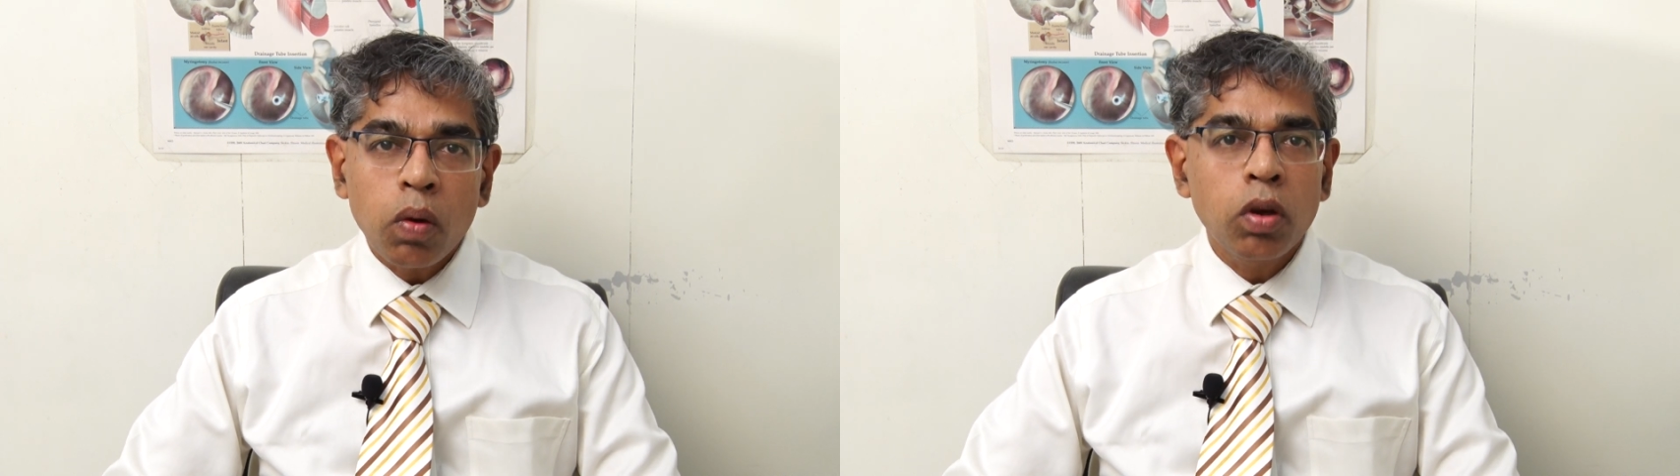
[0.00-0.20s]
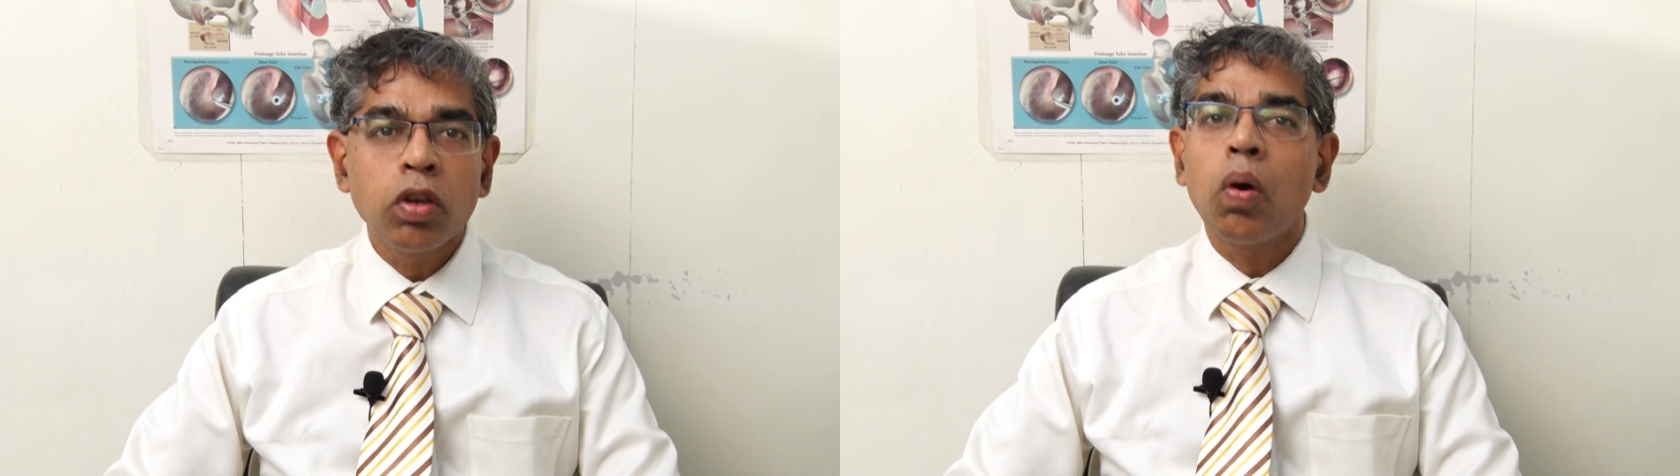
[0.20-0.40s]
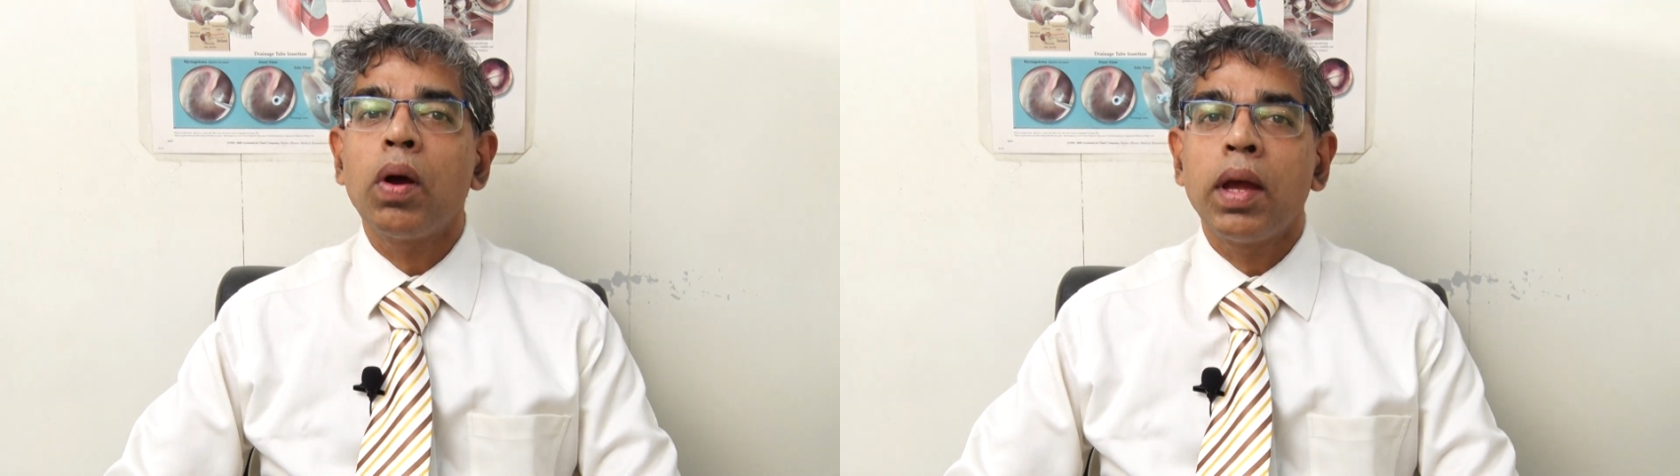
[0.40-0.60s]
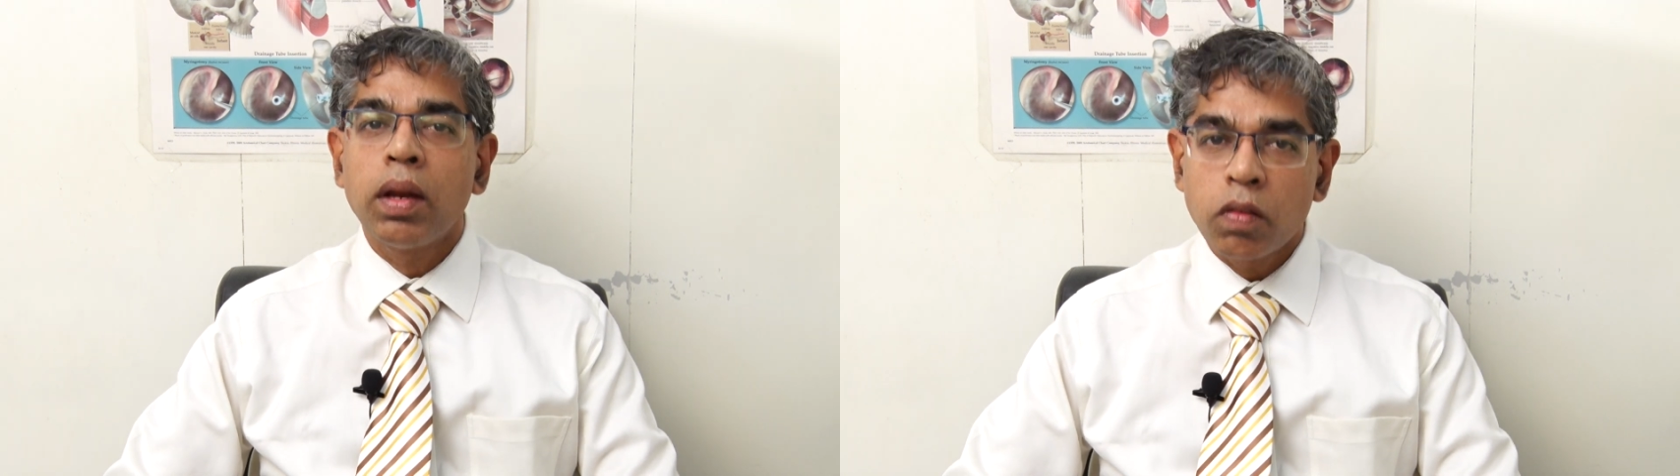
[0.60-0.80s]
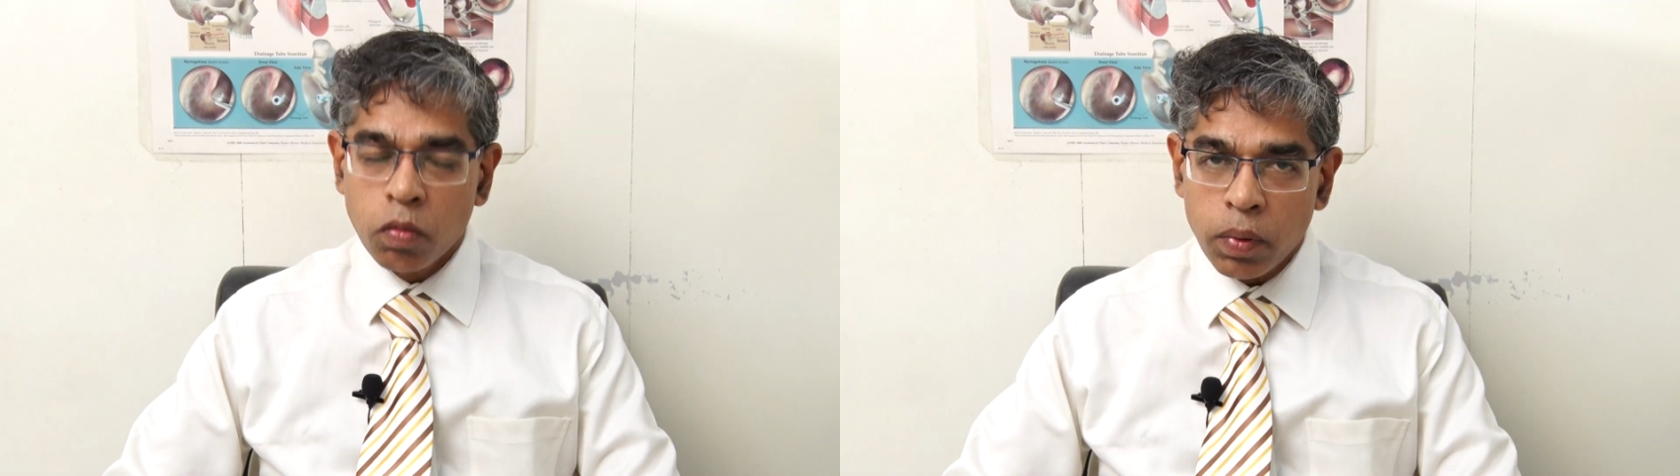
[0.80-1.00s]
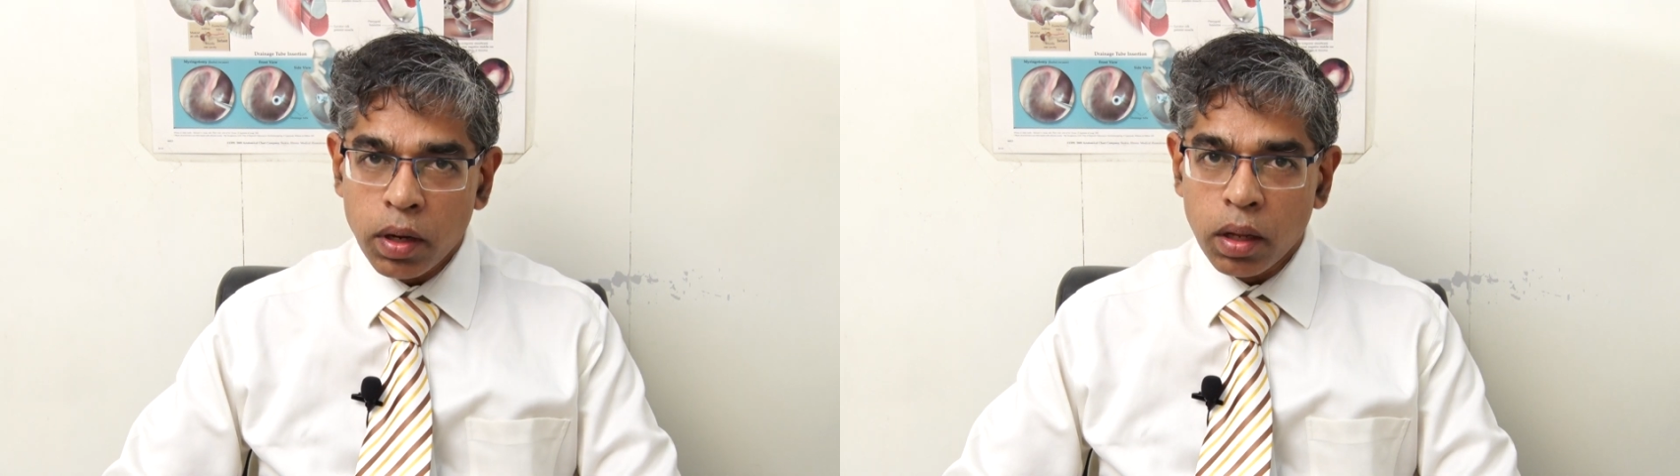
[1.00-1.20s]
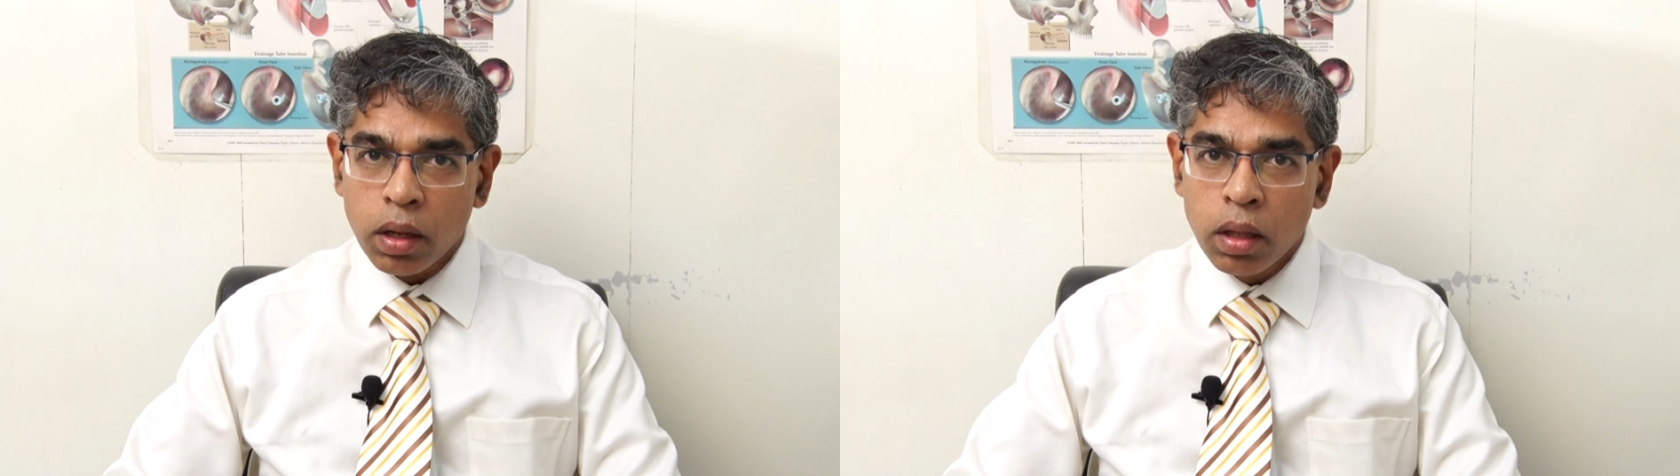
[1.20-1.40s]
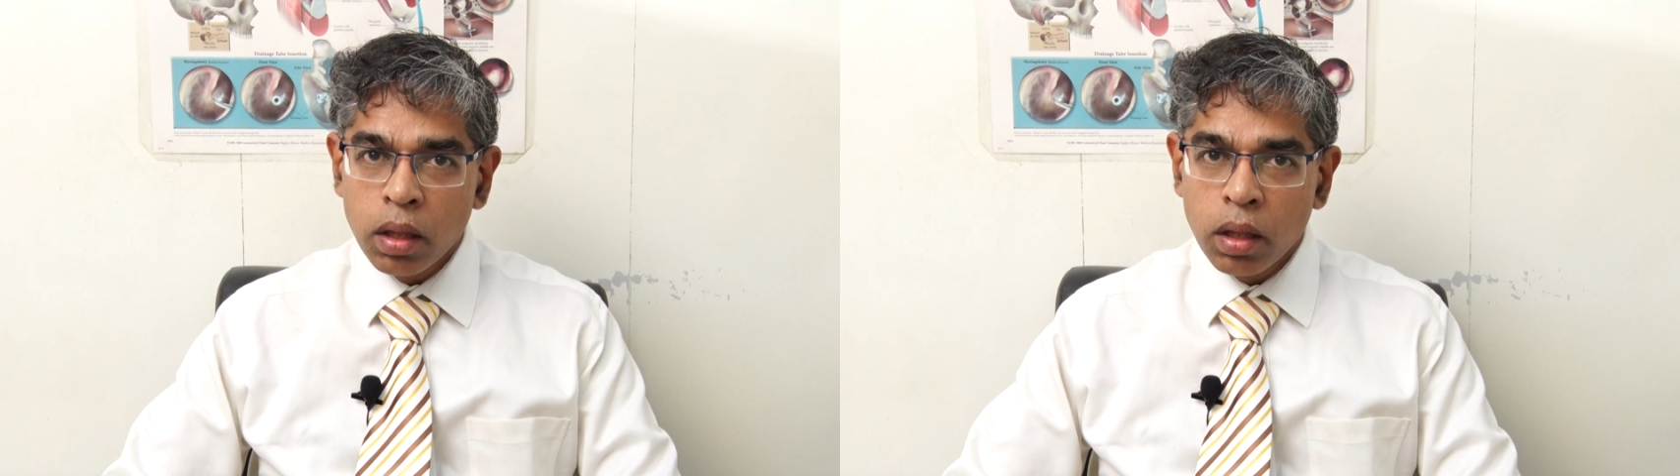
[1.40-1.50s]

or your head is spinning.